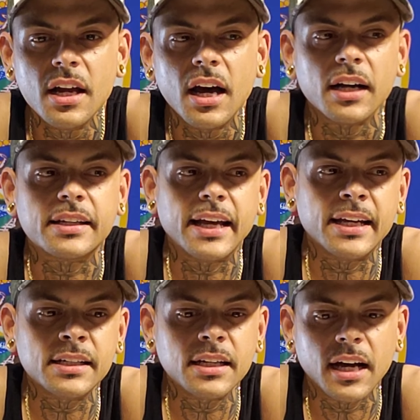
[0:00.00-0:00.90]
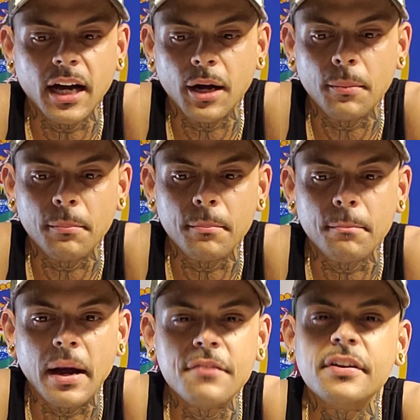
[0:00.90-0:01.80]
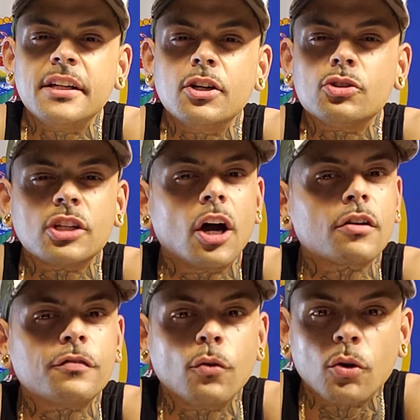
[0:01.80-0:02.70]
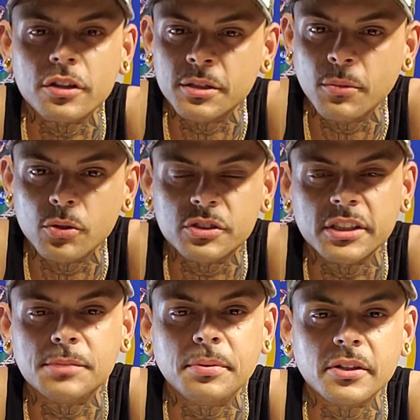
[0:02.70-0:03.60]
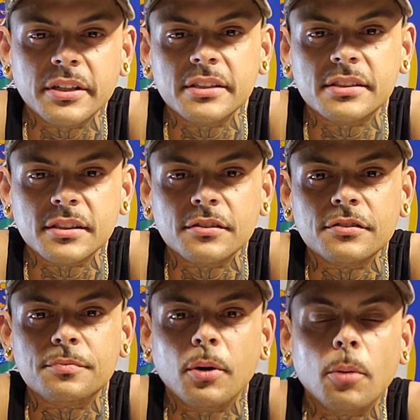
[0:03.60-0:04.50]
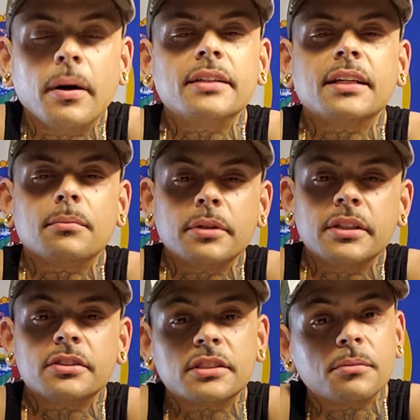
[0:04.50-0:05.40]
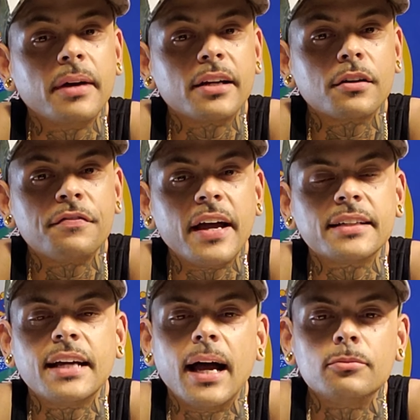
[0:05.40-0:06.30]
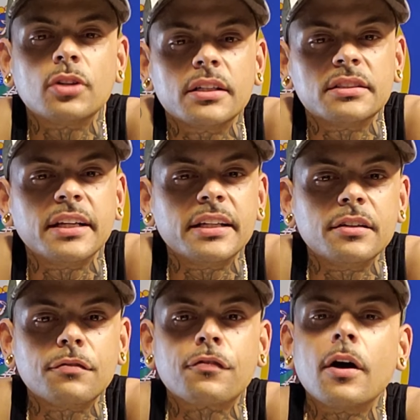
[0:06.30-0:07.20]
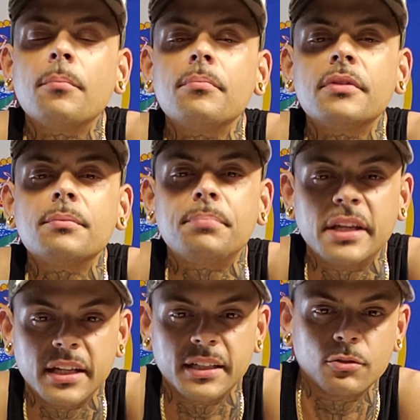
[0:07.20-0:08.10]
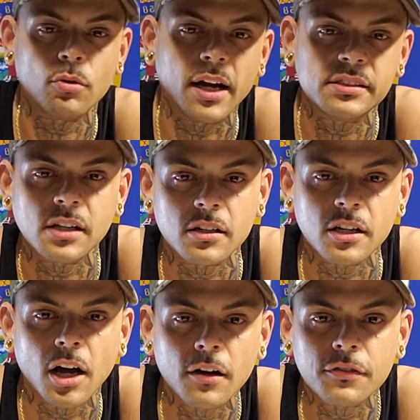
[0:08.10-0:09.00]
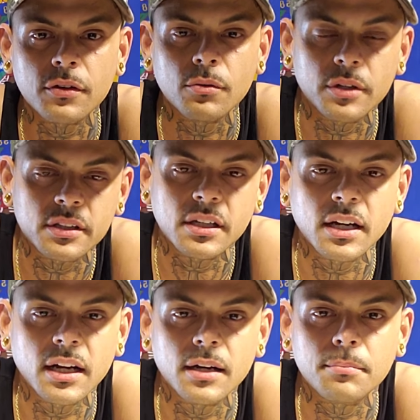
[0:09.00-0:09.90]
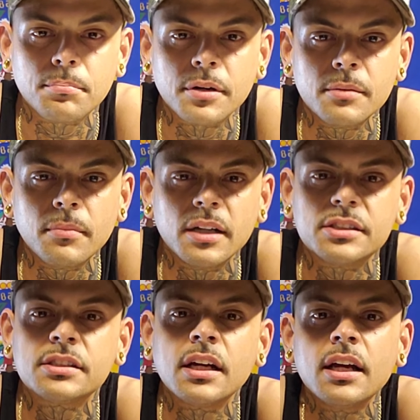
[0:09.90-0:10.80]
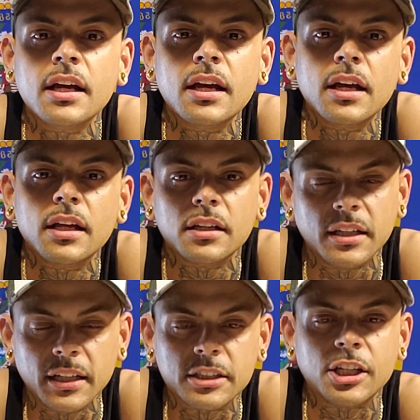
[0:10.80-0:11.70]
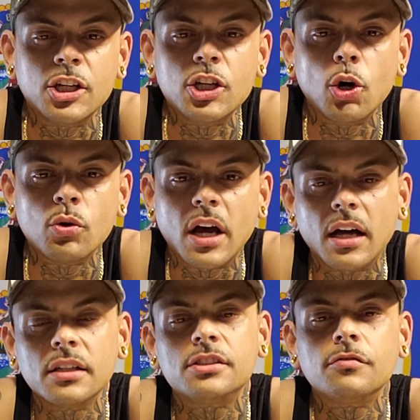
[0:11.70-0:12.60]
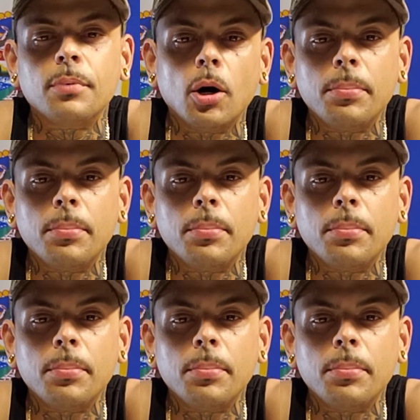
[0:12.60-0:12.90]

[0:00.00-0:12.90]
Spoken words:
again, my videos aren't for the most experienced of ball python breeders. As a matter of fact, I'm trying to take it from the beginning, where I started off with pretty much little to no knowledge of ball